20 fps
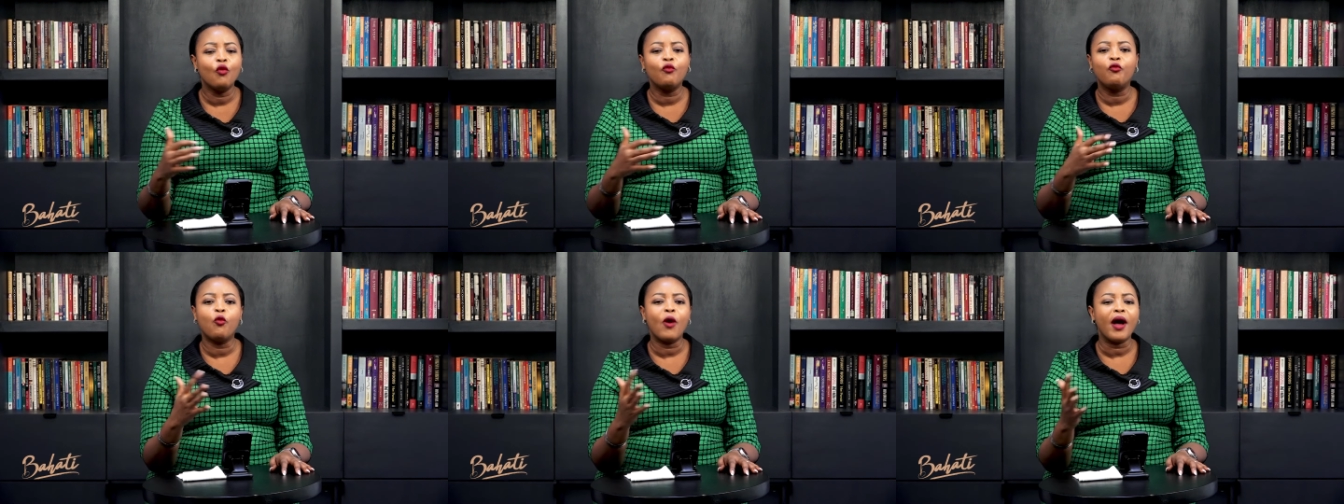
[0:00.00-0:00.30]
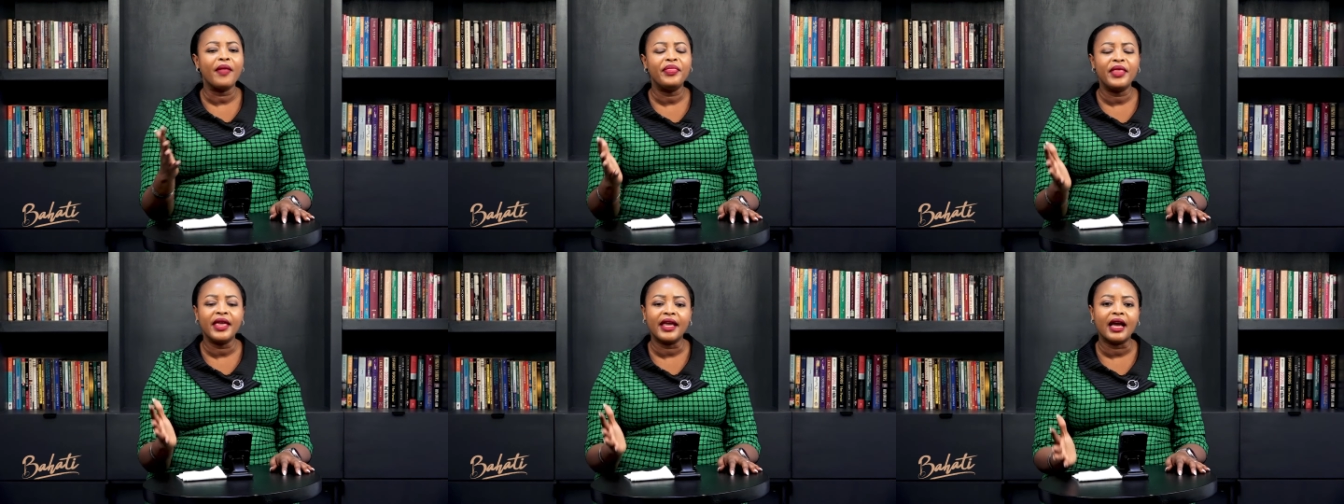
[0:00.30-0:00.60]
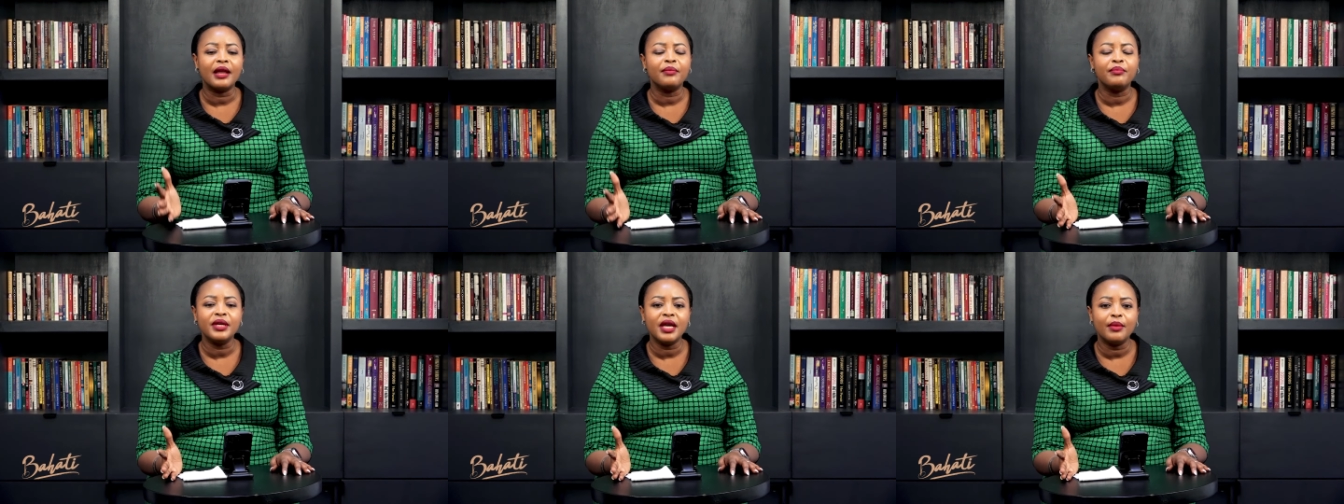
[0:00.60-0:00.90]
of what they
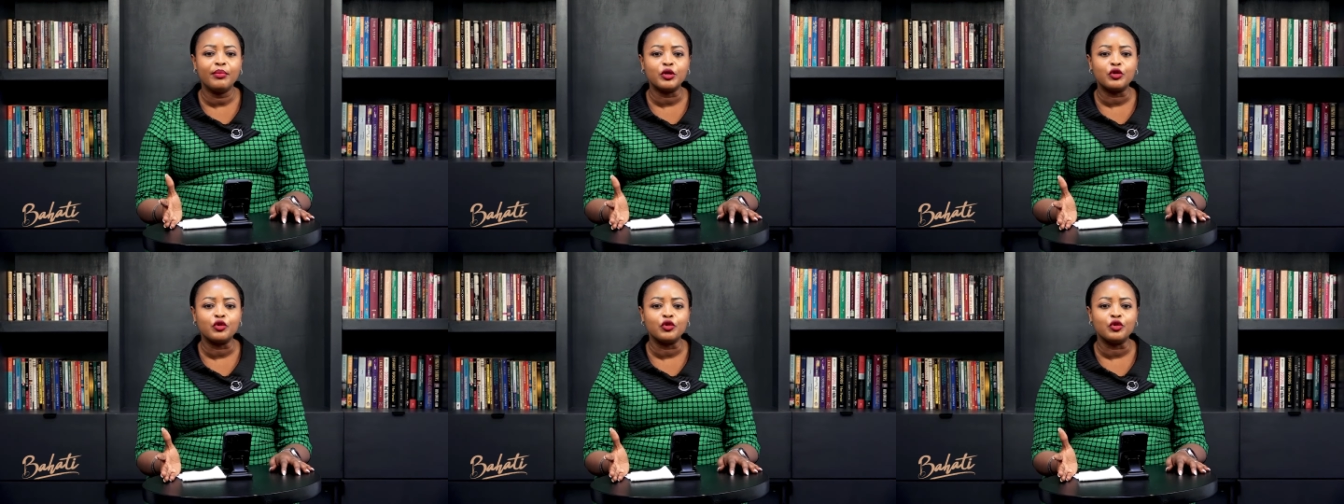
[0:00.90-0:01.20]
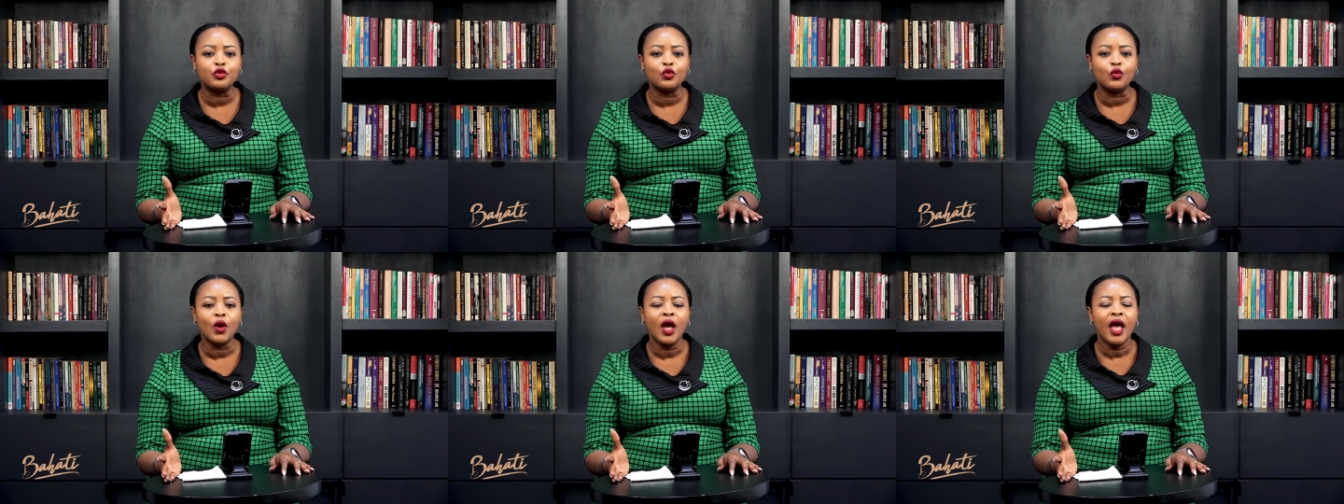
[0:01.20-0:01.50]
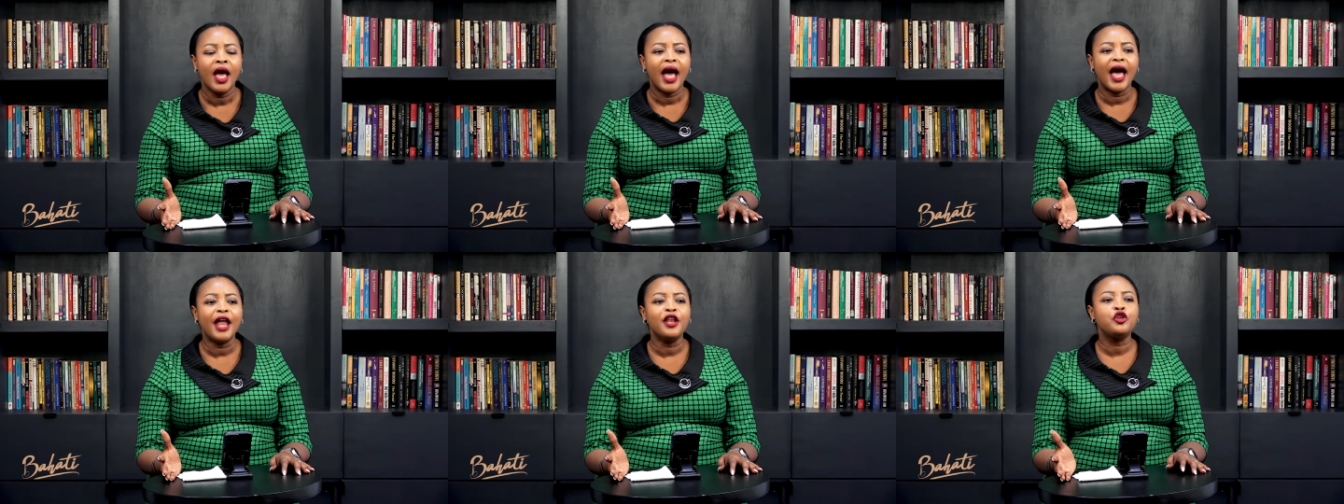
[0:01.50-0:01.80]
can be able to do.
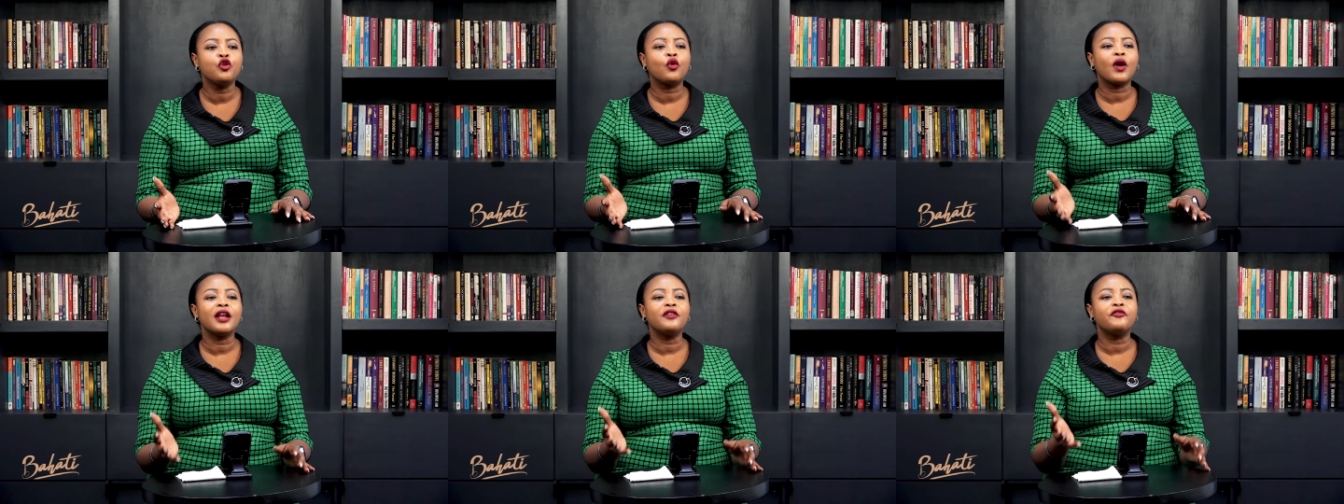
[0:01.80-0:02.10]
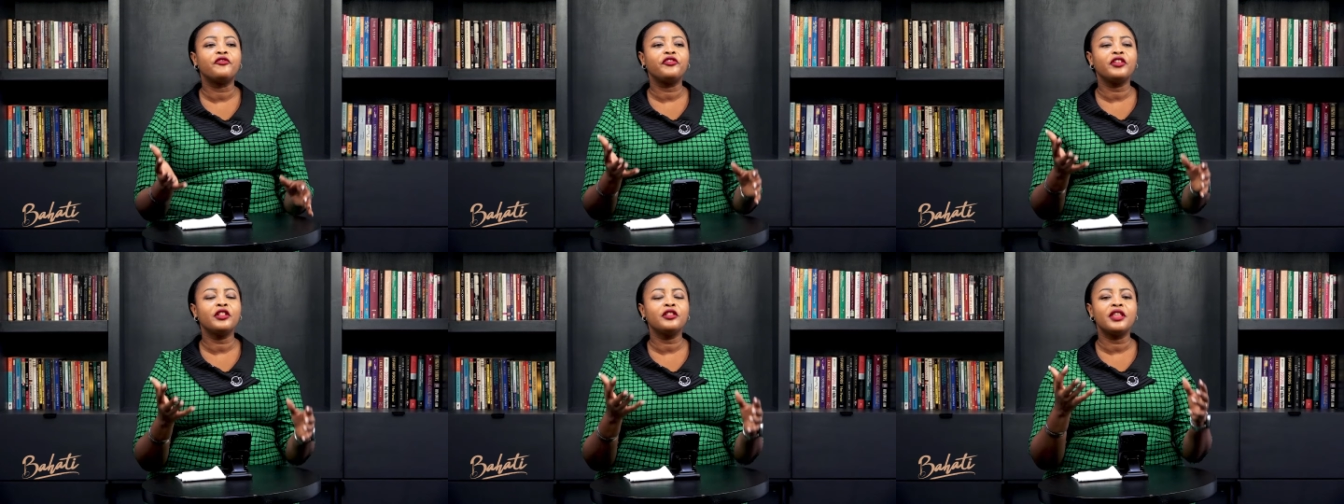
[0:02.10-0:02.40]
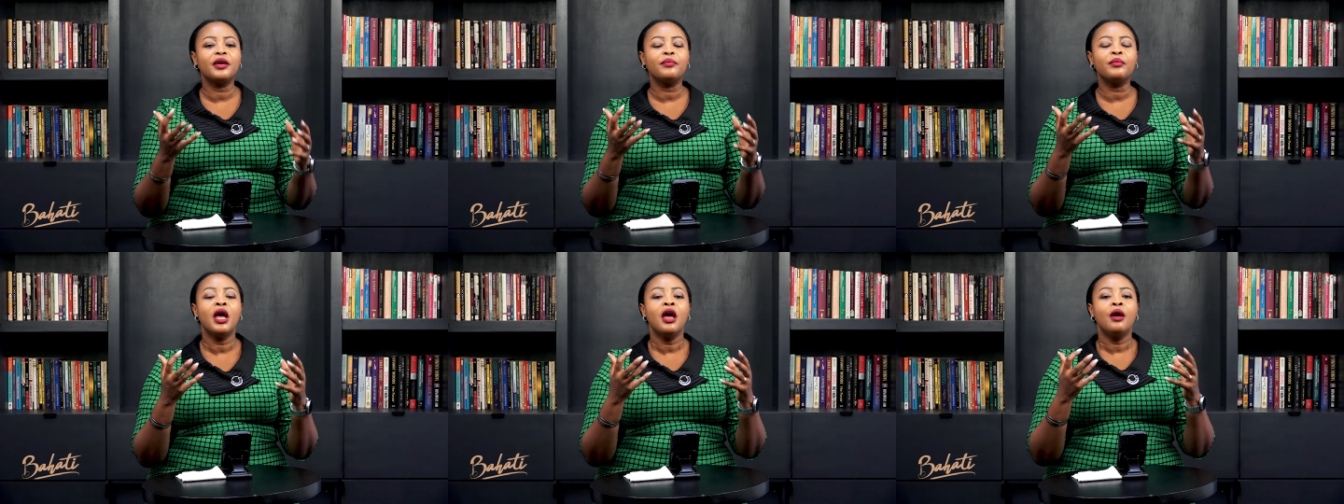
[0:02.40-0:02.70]
And you can feel
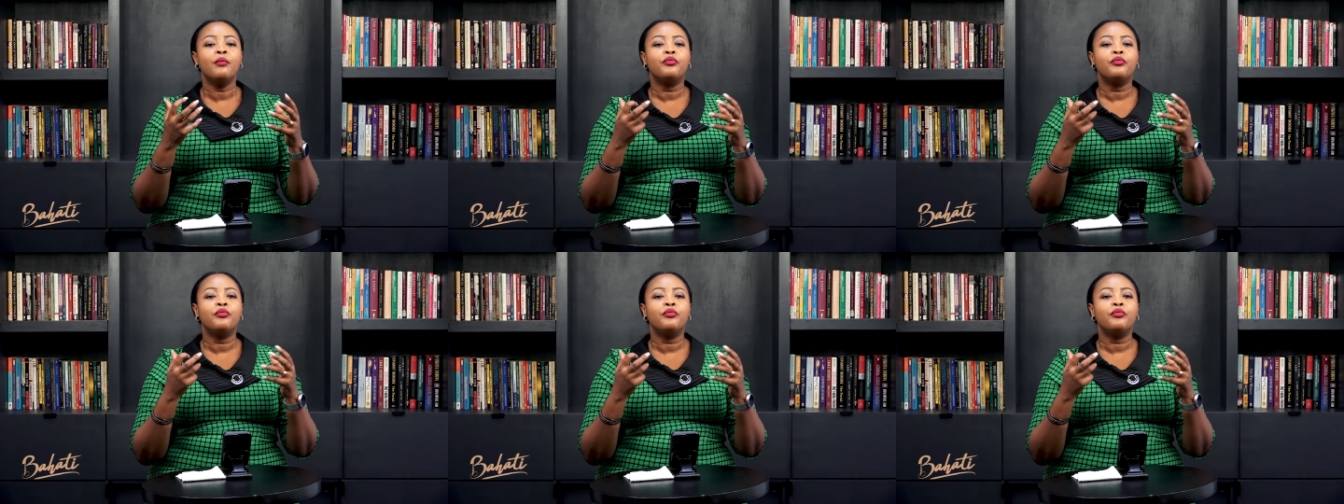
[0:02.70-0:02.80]
them